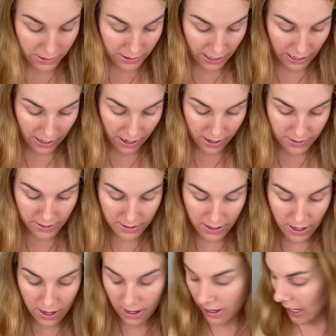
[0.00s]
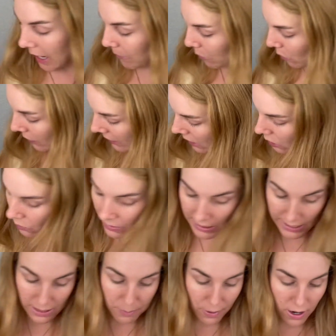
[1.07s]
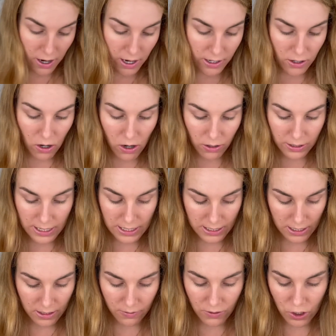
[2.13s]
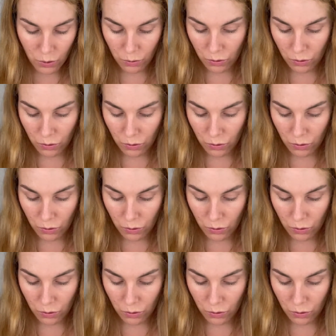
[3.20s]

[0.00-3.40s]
I guess. I'm going to depot all these individual